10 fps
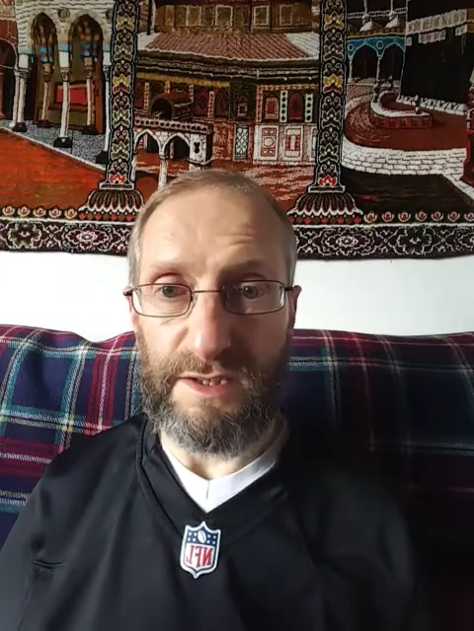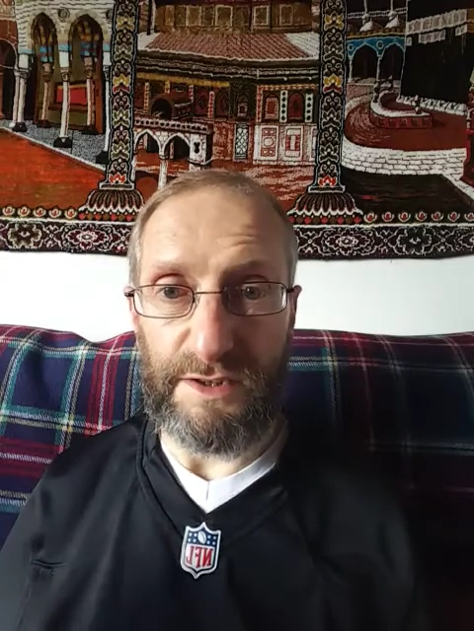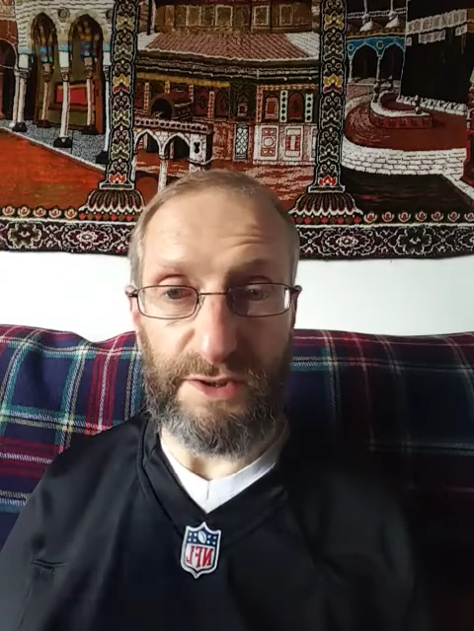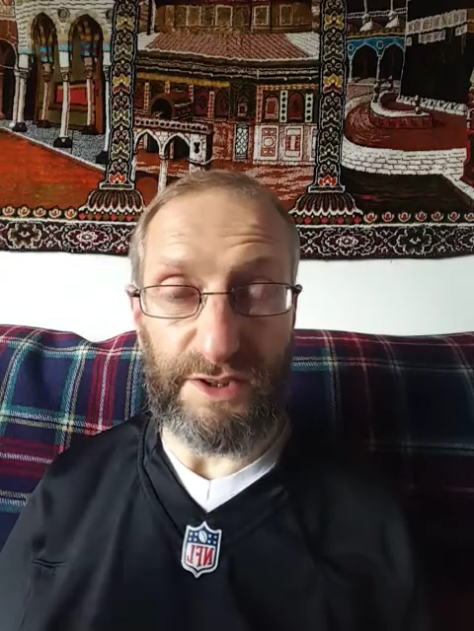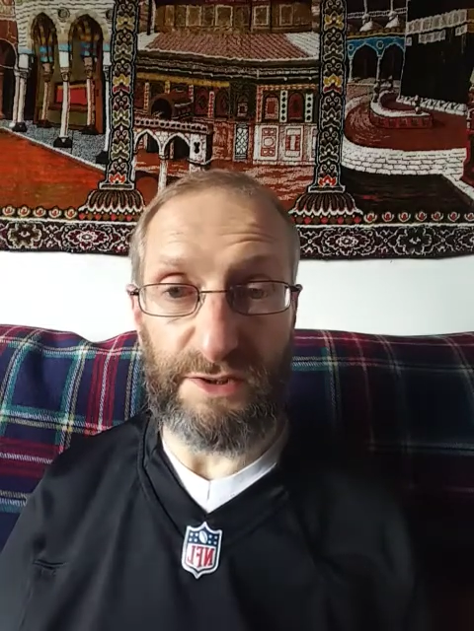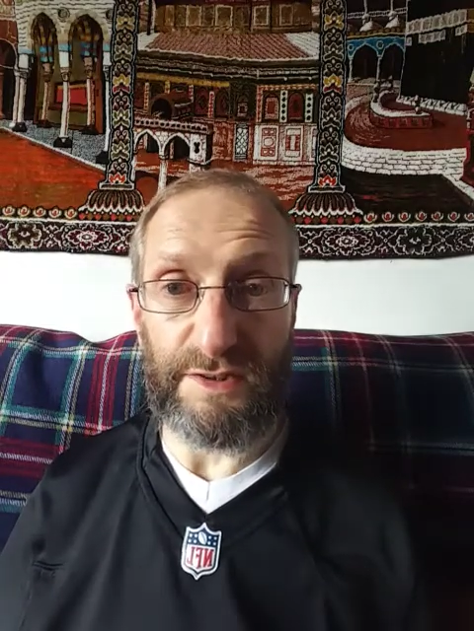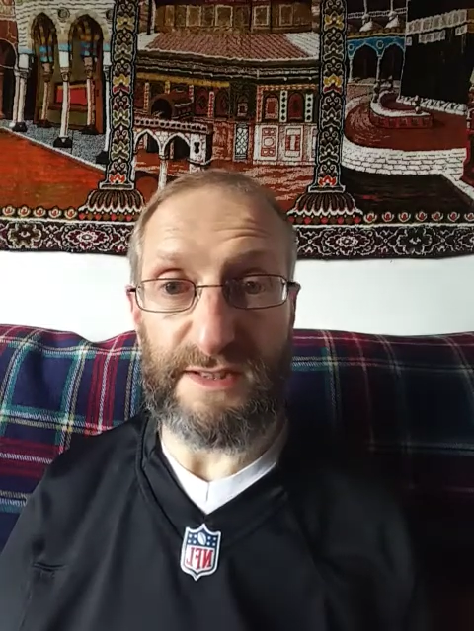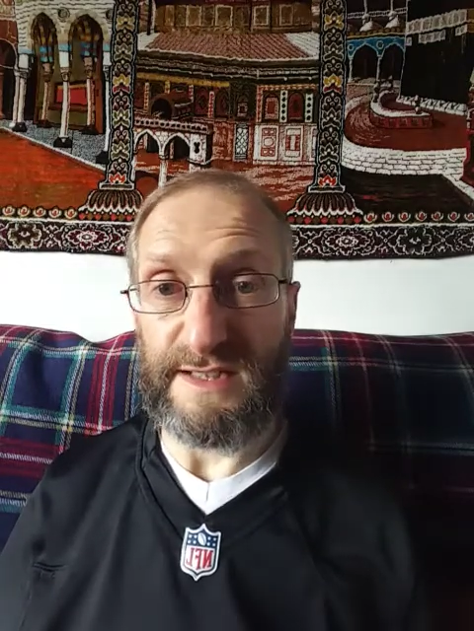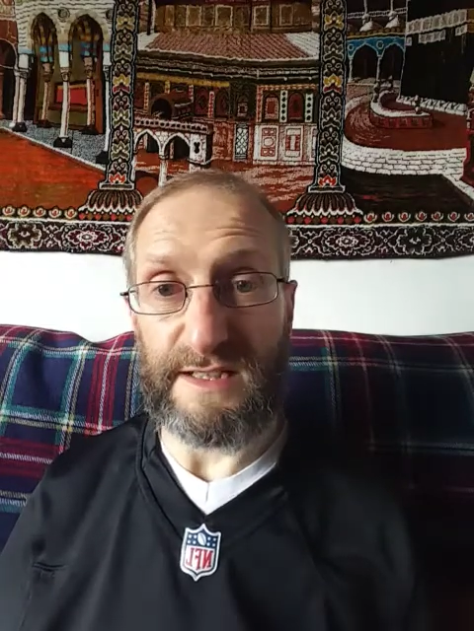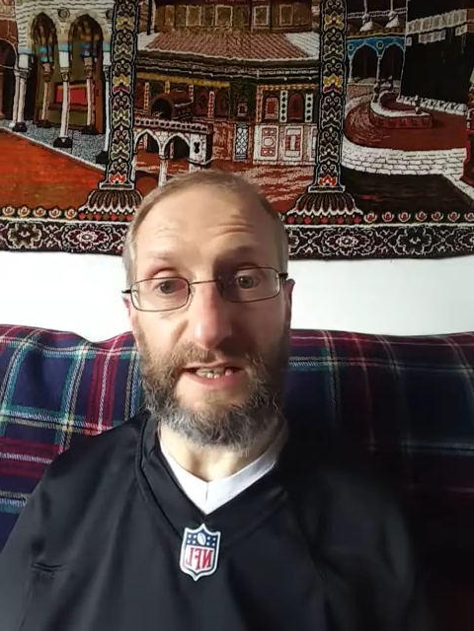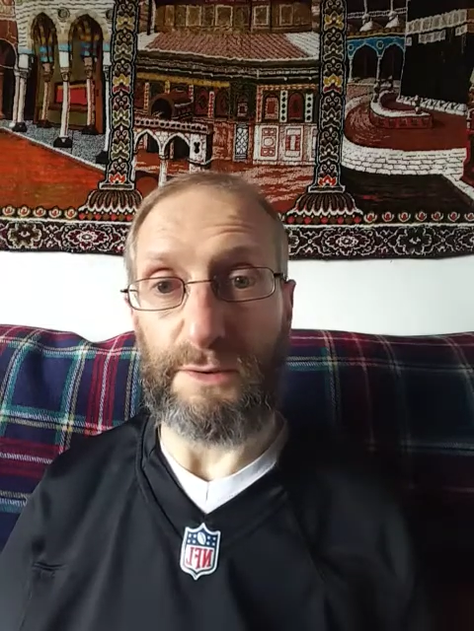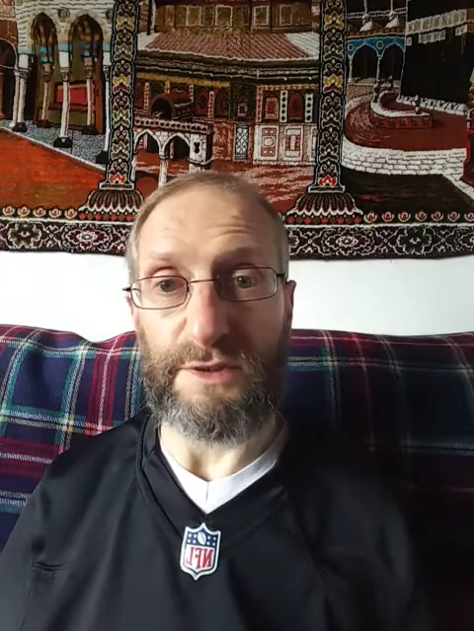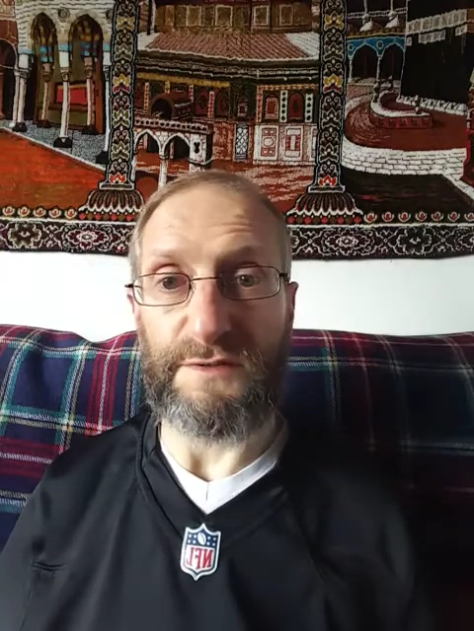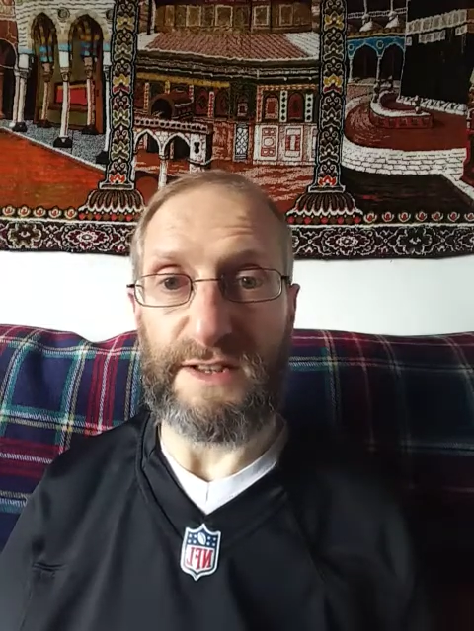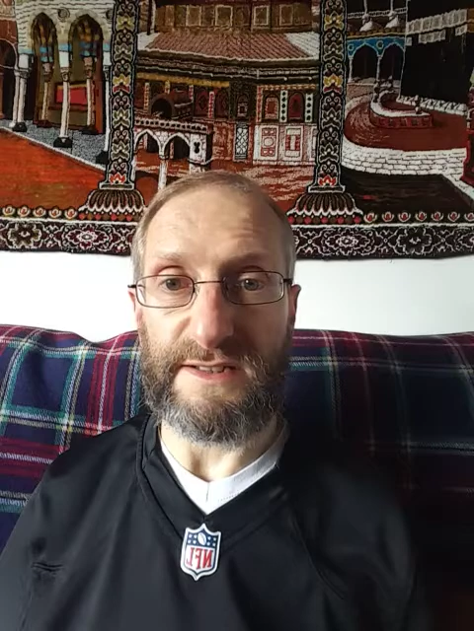You could understand how it
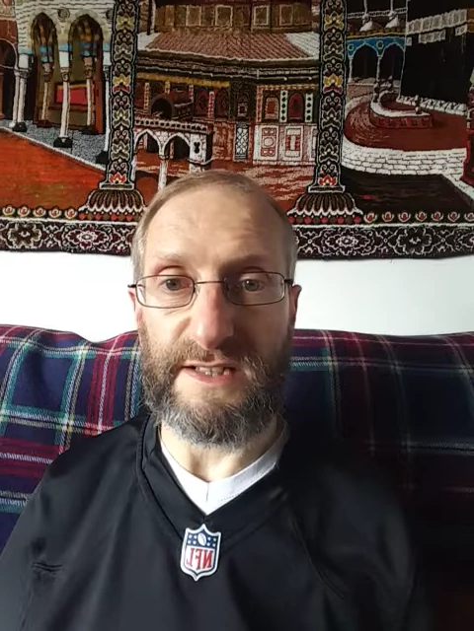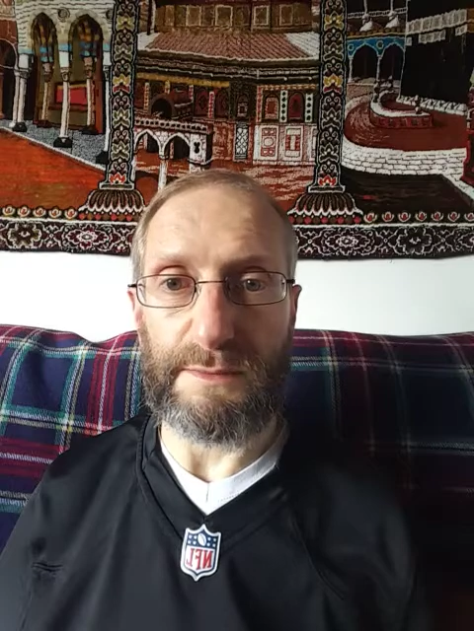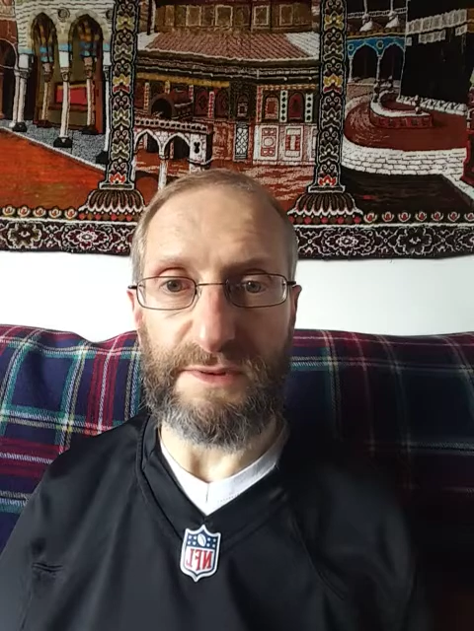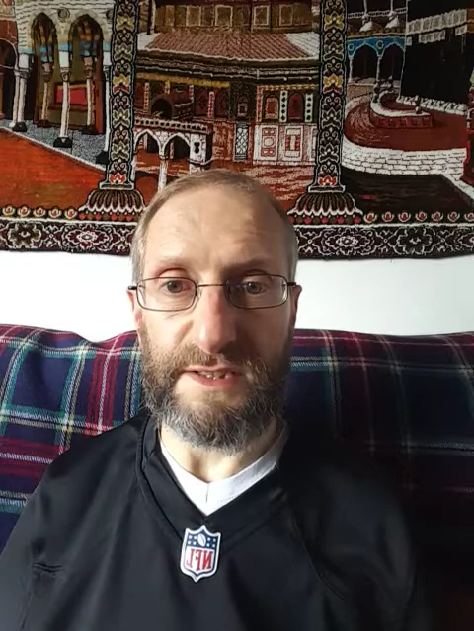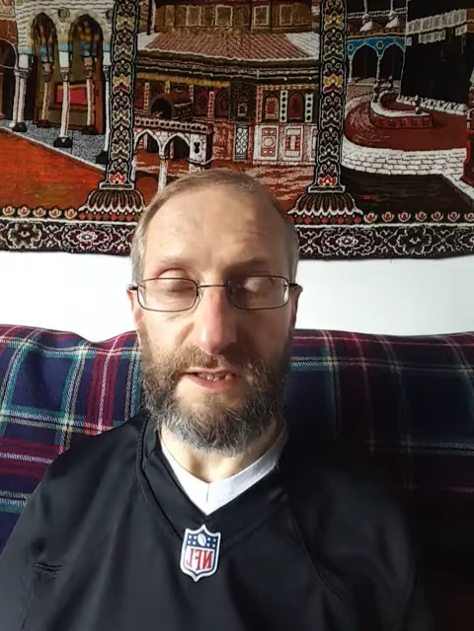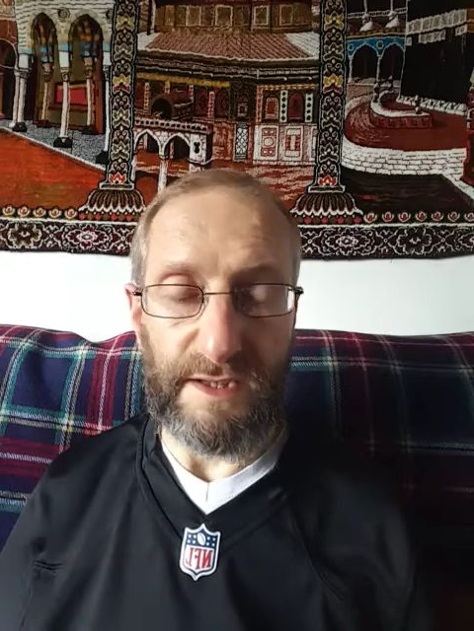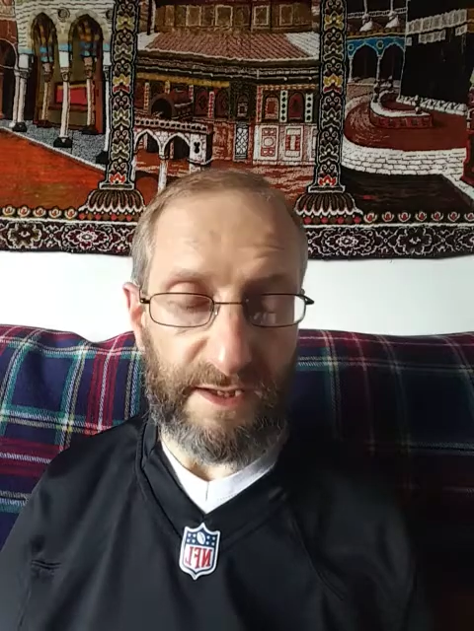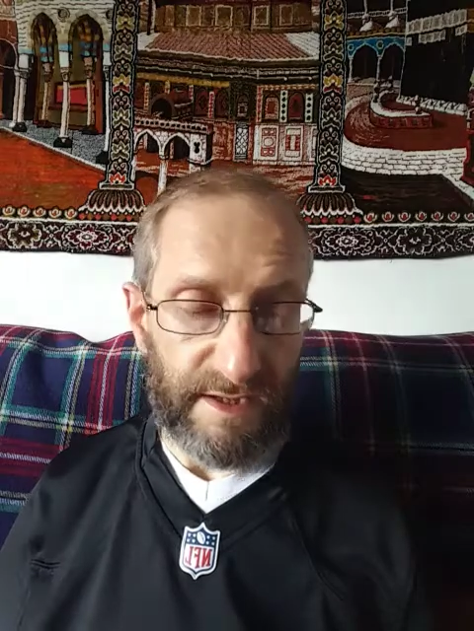would affect anybody.